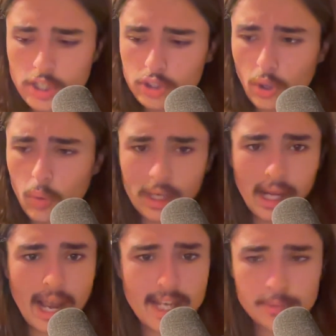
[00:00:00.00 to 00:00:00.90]
So what
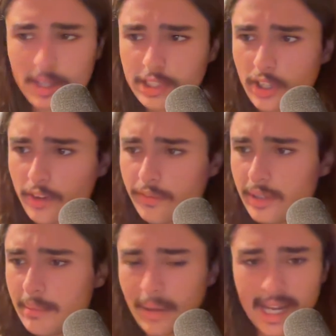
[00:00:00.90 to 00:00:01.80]
I ask myself
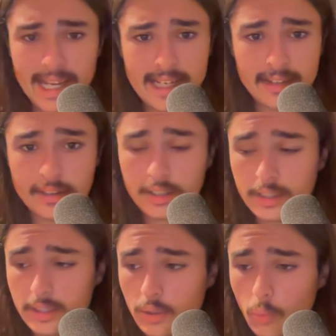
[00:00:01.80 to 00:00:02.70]
in my head
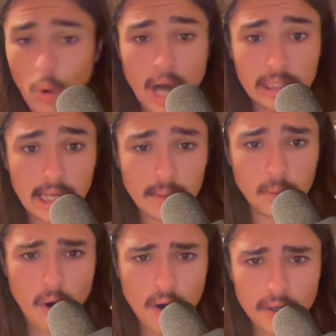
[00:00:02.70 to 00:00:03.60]
while I
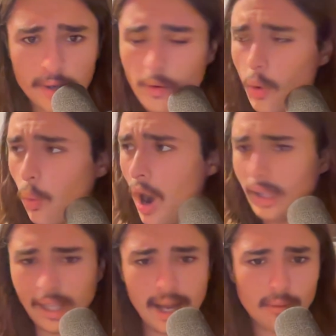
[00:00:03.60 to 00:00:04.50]
walk,
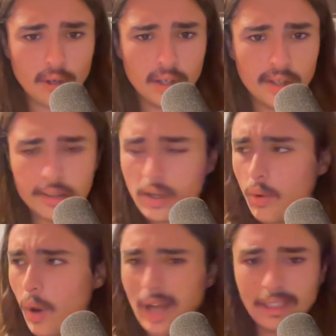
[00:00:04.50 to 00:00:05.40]
while I run,
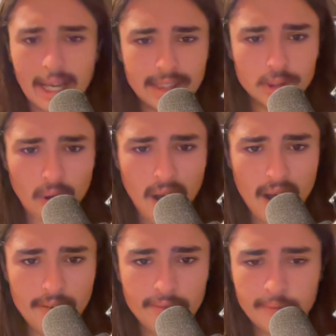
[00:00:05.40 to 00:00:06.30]
while I
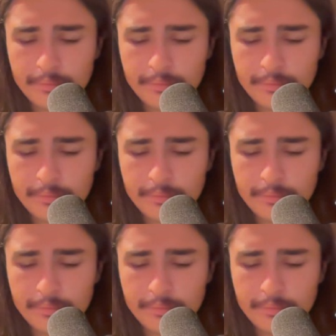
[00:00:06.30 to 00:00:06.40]
drive